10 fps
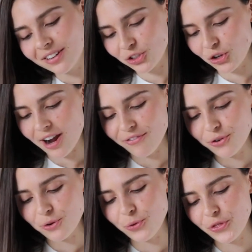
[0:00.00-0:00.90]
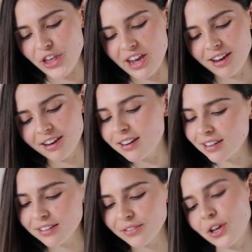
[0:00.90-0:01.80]
trifle thing.
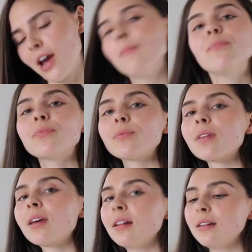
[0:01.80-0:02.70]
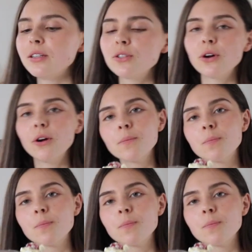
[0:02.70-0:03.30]
Okay, let's go.